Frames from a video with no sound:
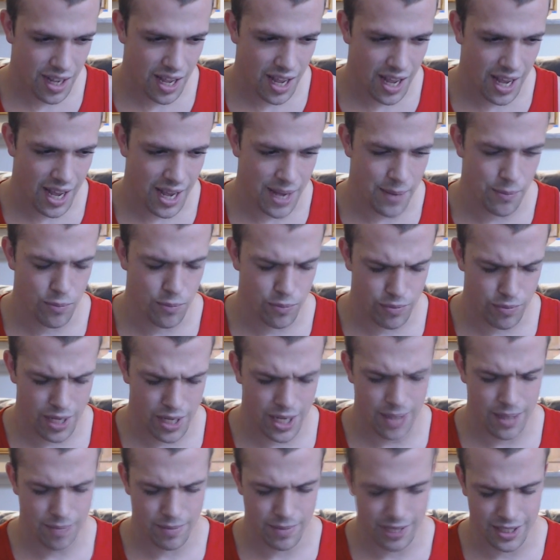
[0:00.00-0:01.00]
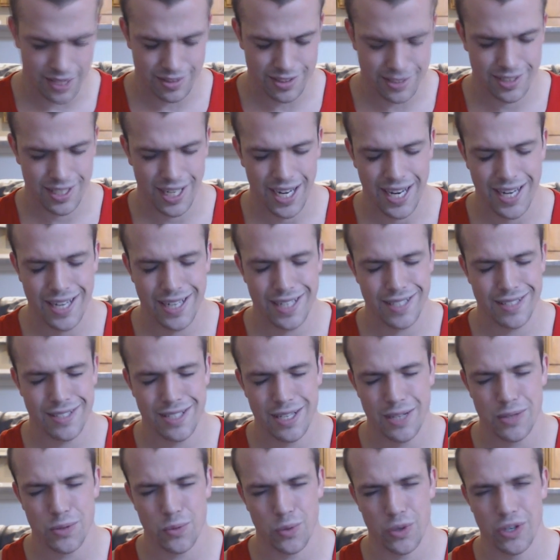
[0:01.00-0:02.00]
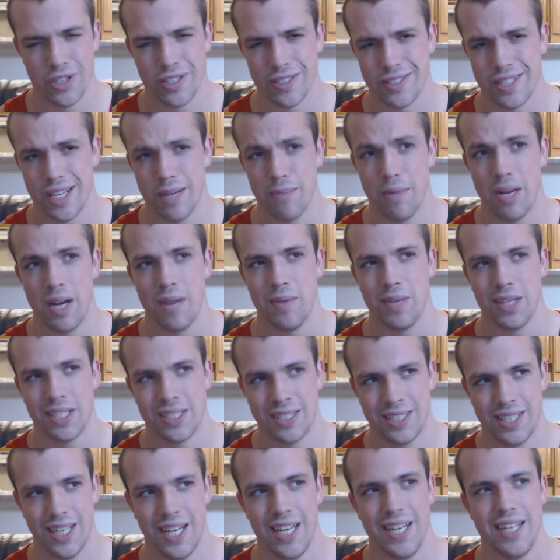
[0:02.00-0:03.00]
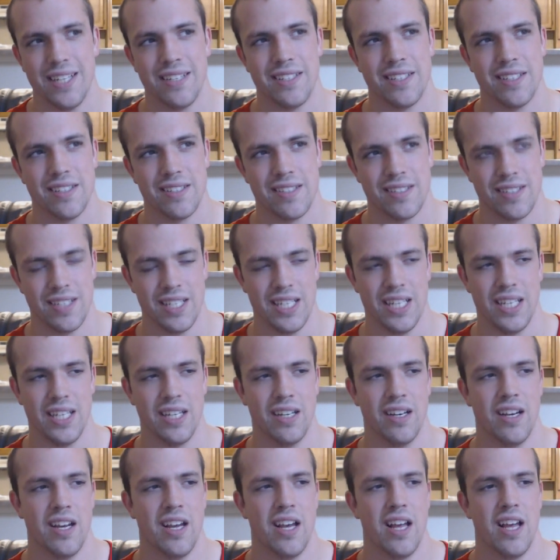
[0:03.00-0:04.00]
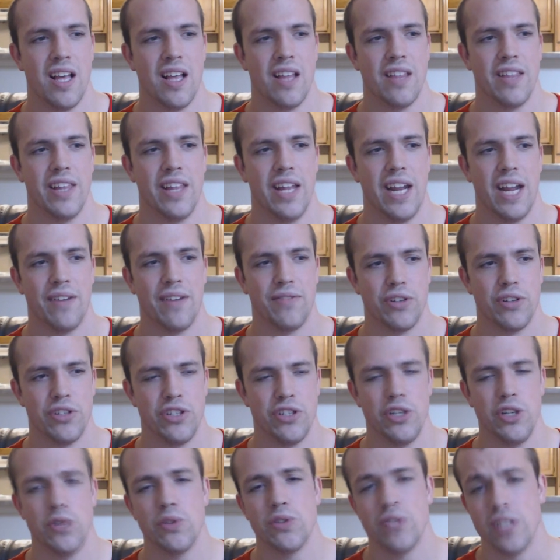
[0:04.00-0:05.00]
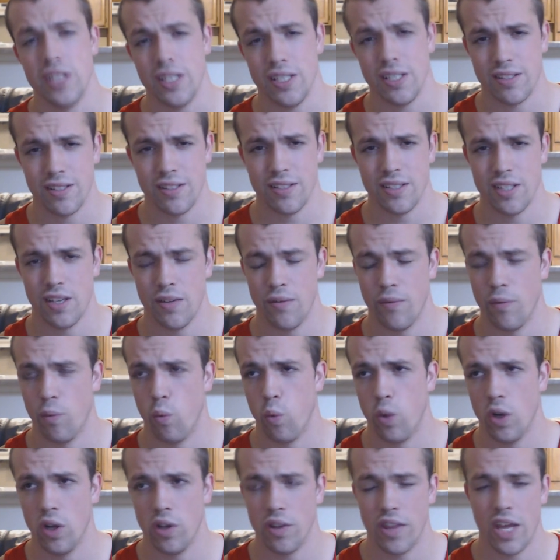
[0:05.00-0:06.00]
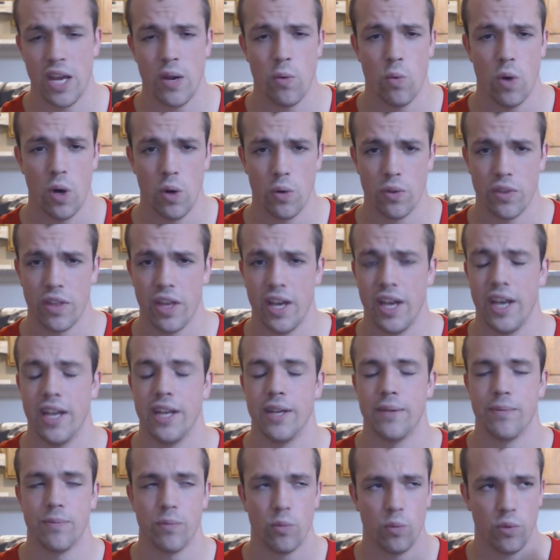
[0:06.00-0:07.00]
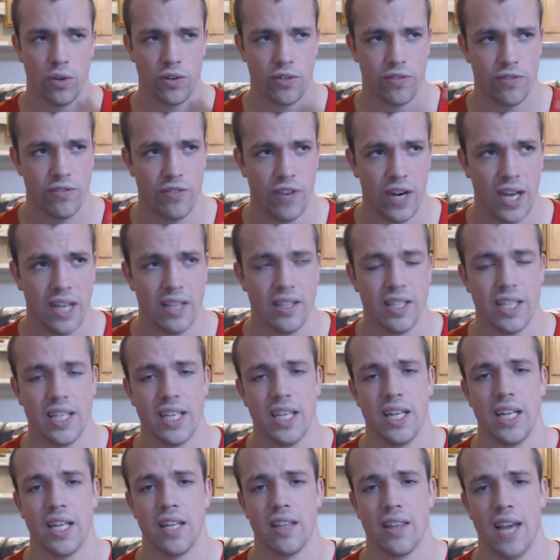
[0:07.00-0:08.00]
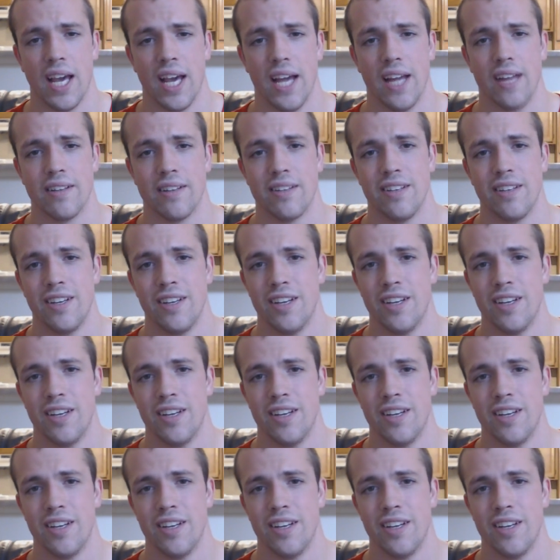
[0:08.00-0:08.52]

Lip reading: I'm excited. It sounds weird to say, but I'm excited to see that after 2 seasons of will they, won't they, we're finally getting that,